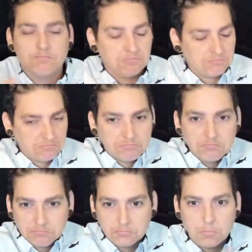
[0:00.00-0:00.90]
But even
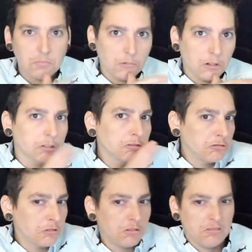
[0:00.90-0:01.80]
though Denver police
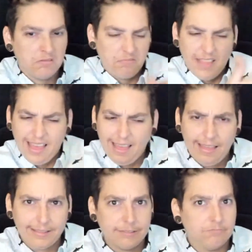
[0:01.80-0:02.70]
cleared both
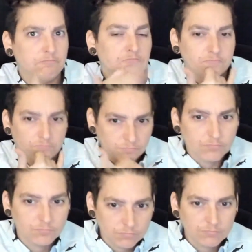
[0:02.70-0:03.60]
mother and daughter of
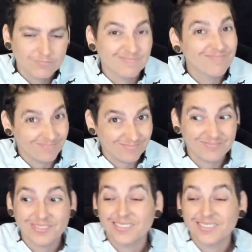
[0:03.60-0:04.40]
any wrongdoing,